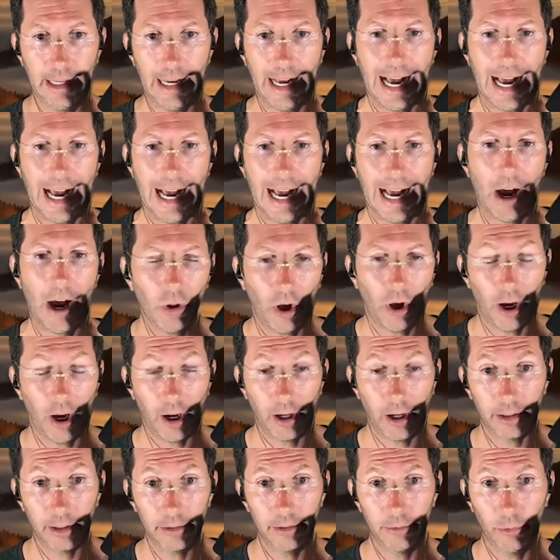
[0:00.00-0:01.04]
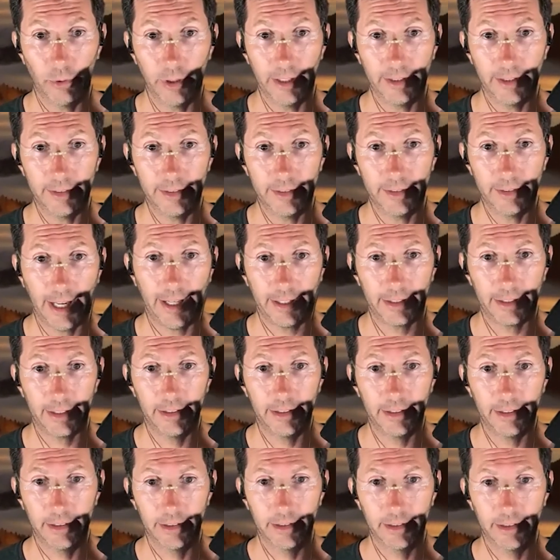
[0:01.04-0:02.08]
How long would it
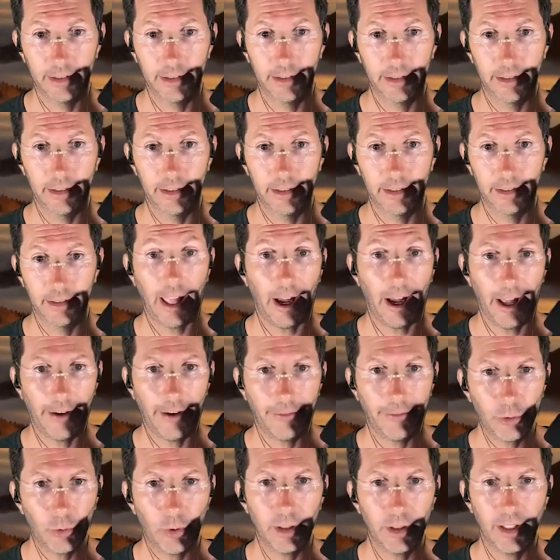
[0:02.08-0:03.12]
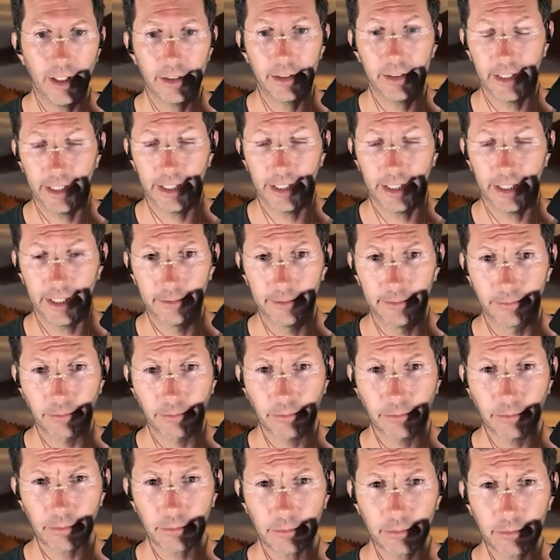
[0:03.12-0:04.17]
take everyone listening
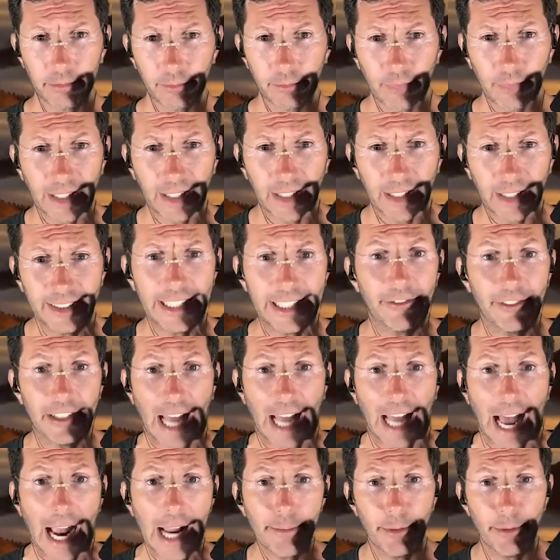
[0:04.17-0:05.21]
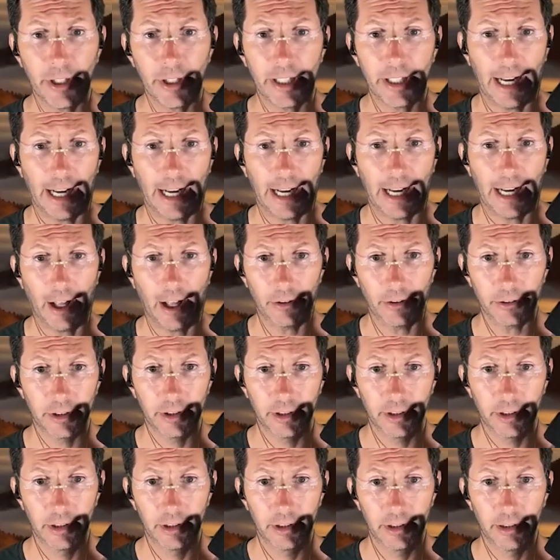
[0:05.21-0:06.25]
to save nine million
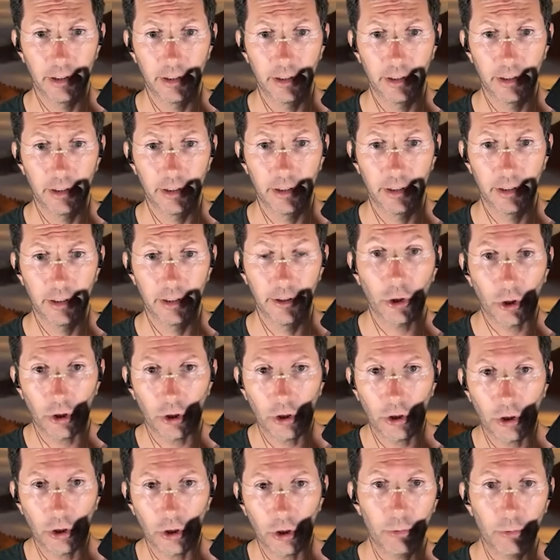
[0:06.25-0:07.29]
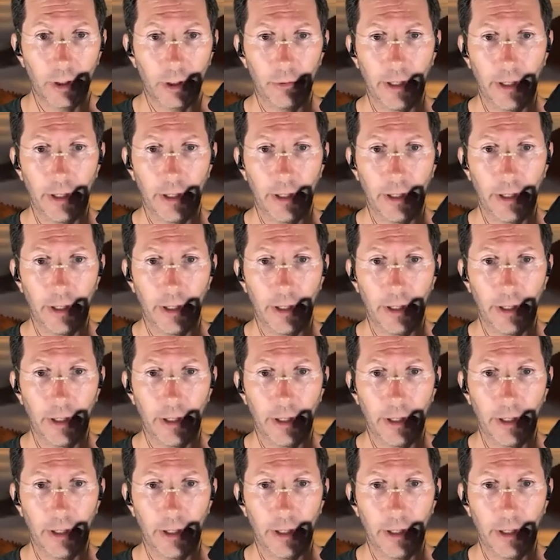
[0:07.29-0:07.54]
dollars to earn